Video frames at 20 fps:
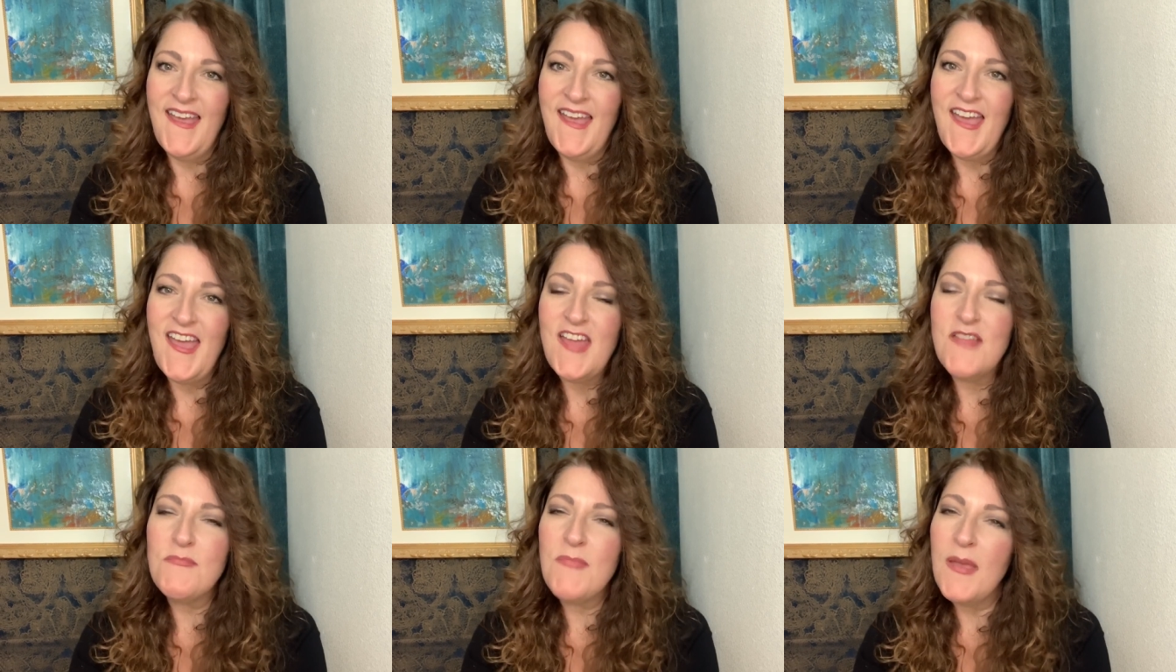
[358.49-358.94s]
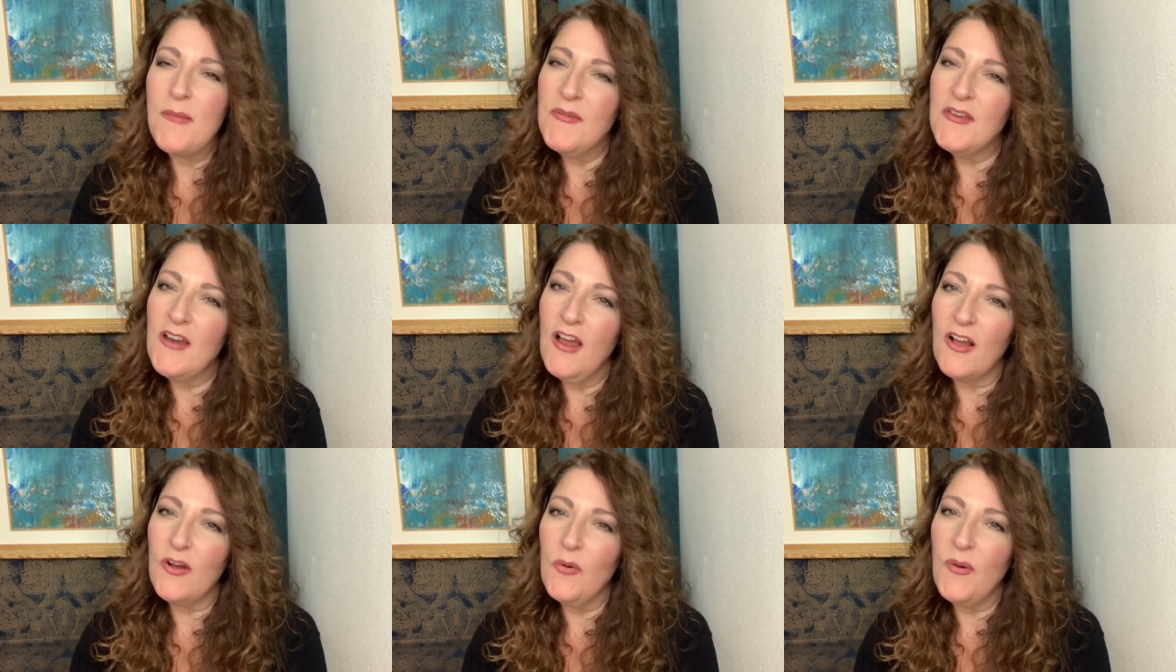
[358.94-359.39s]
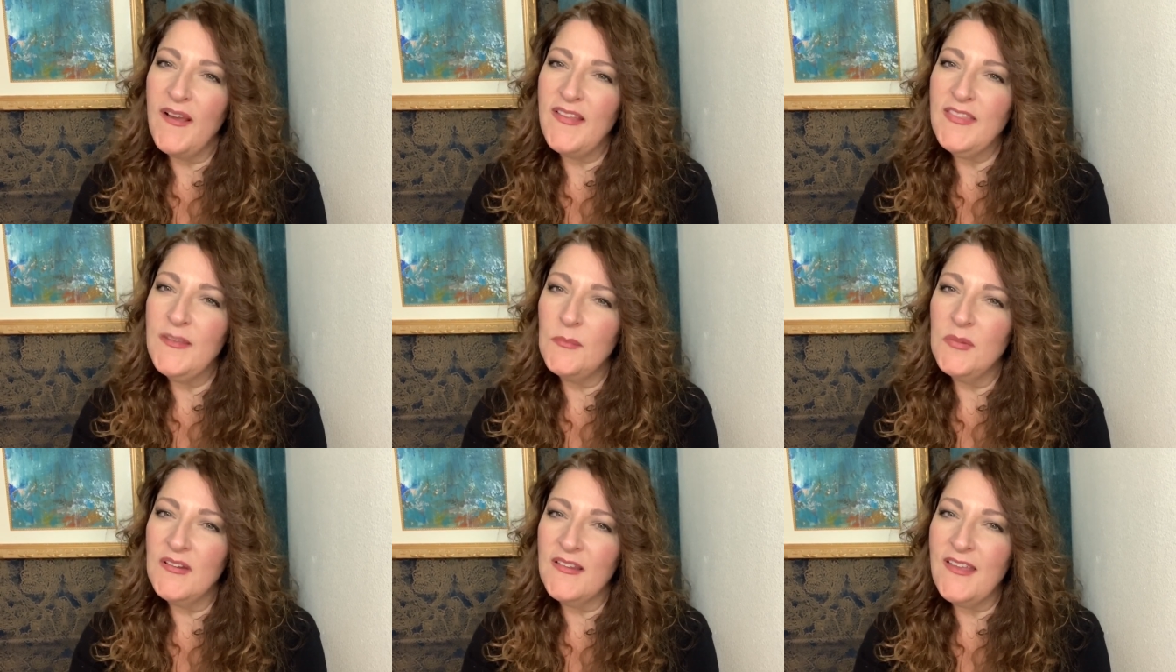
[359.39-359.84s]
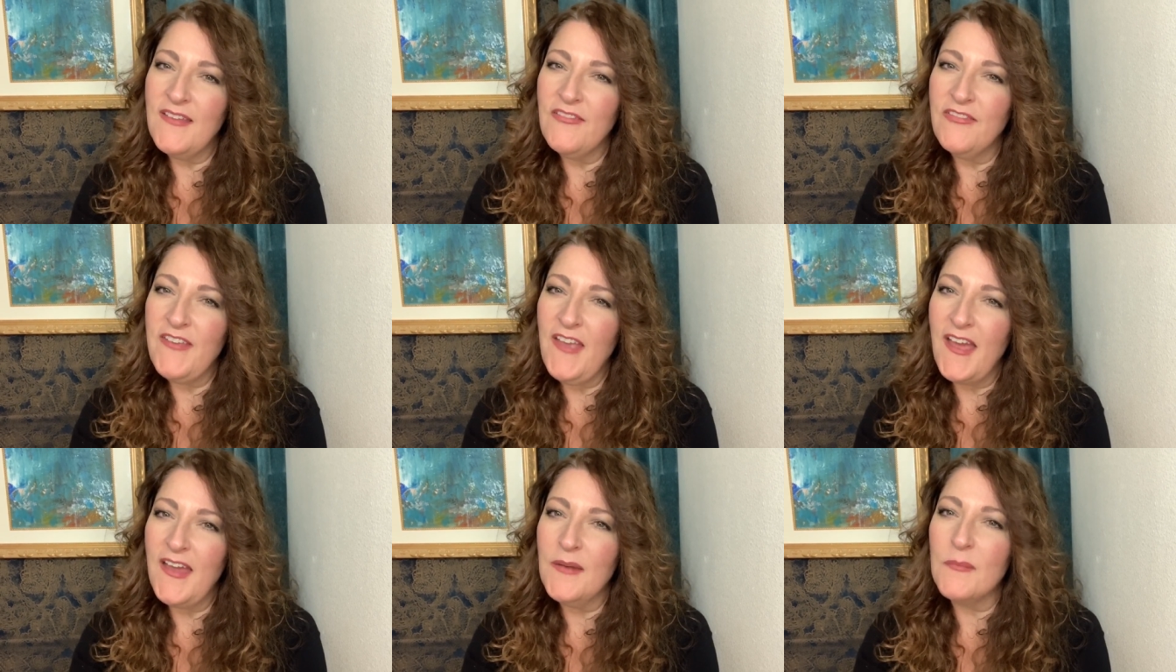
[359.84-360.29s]
and maybe not quite the belief
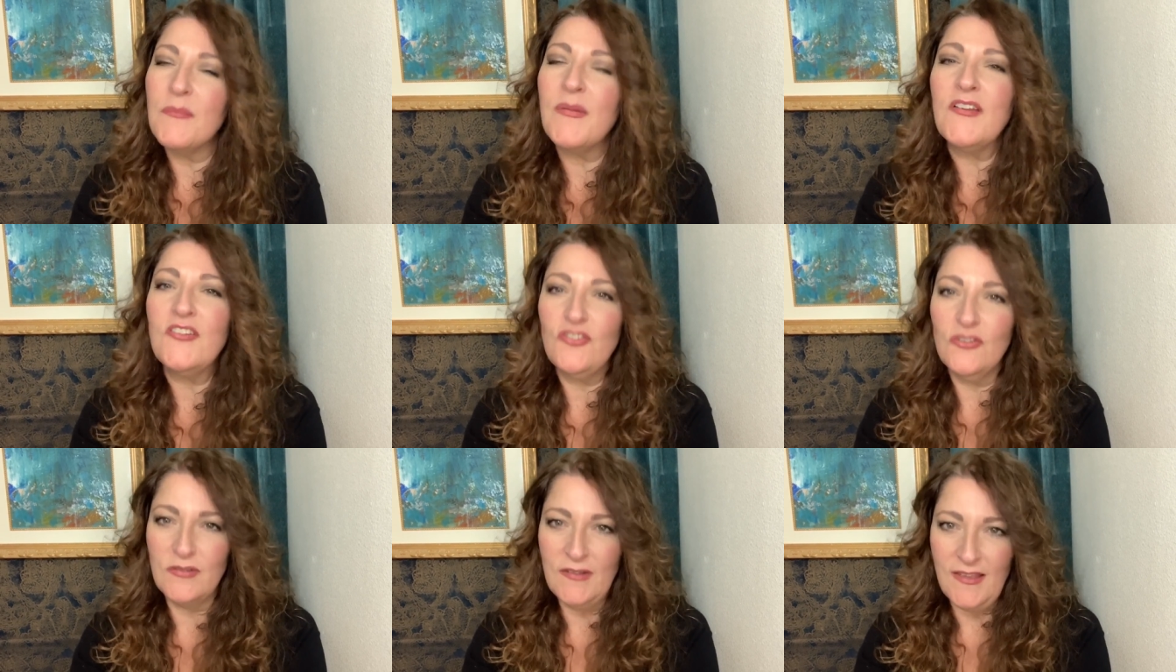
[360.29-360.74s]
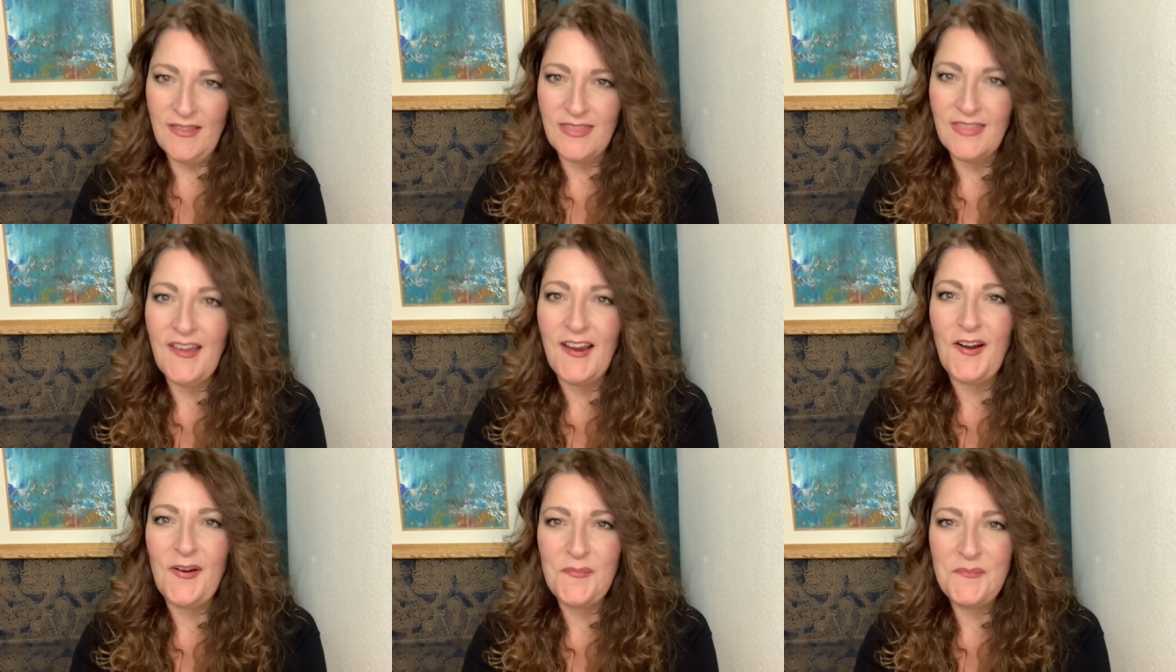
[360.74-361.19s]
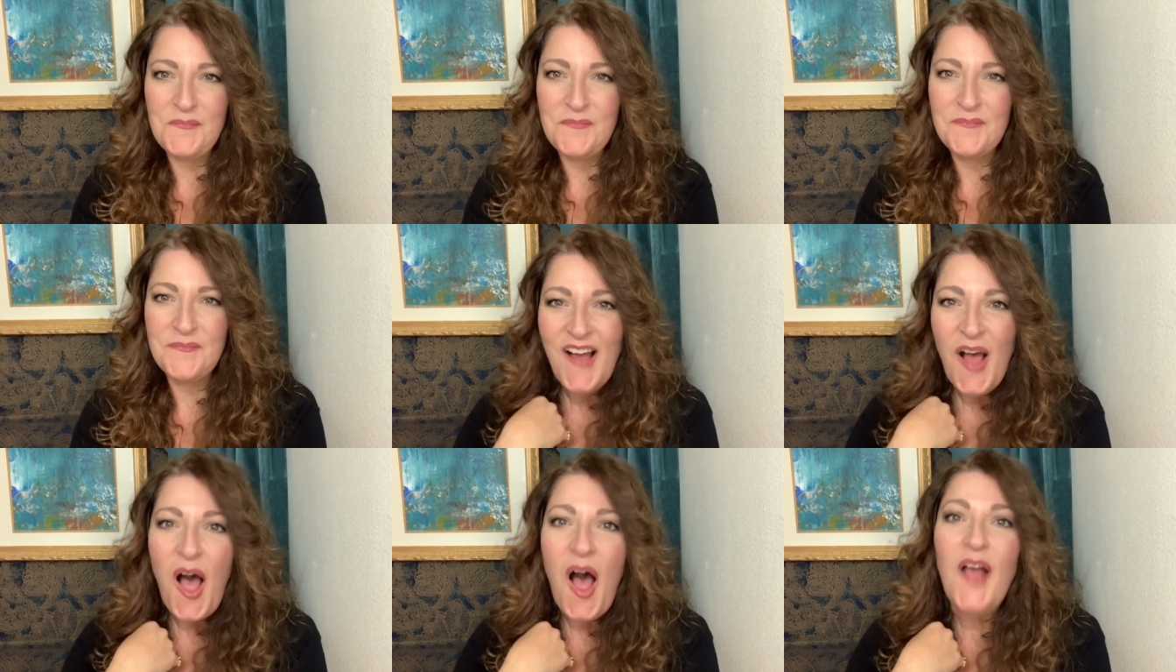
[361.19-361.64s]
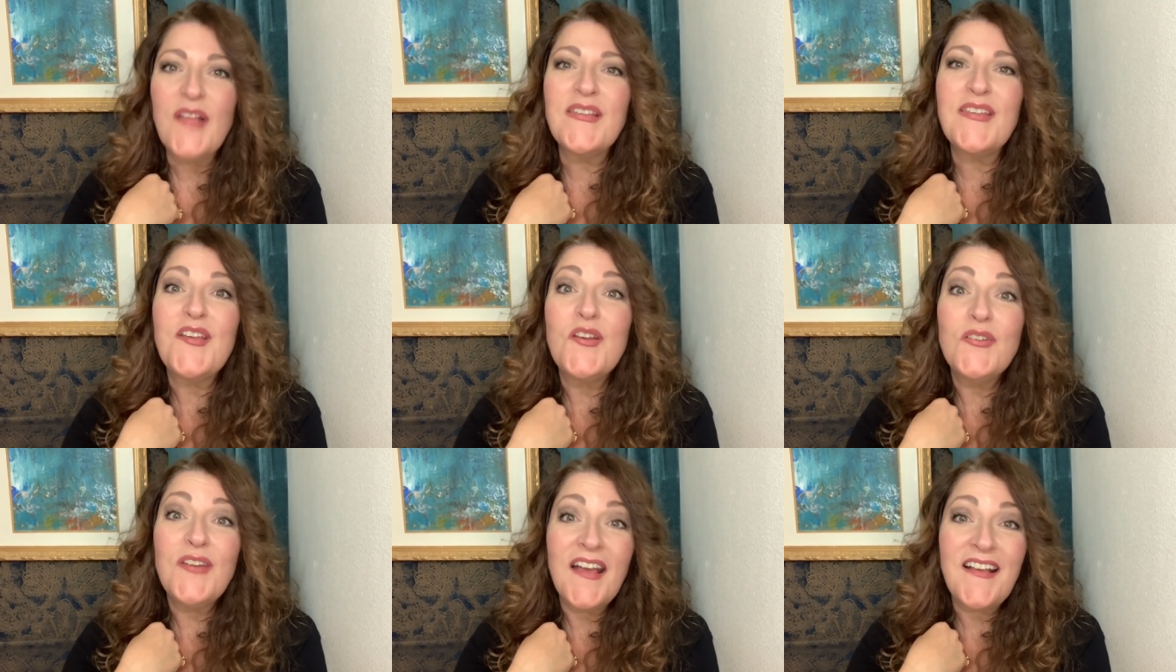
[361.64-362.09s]
yet, but you'll get there. I'll
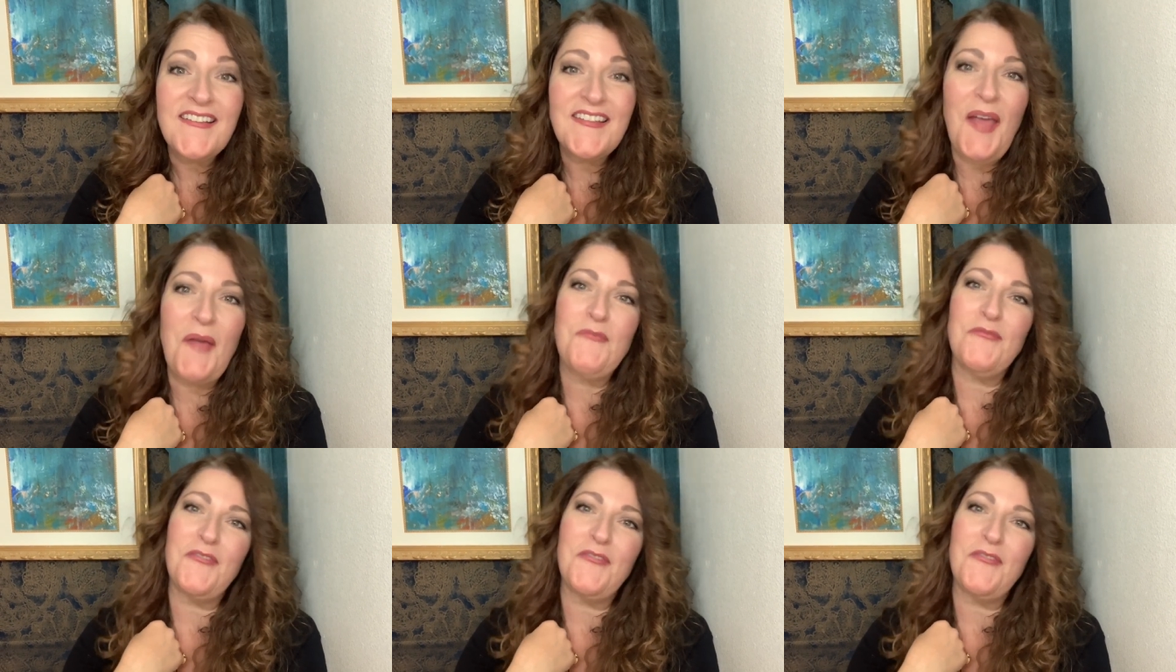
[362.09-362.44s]
see you next time,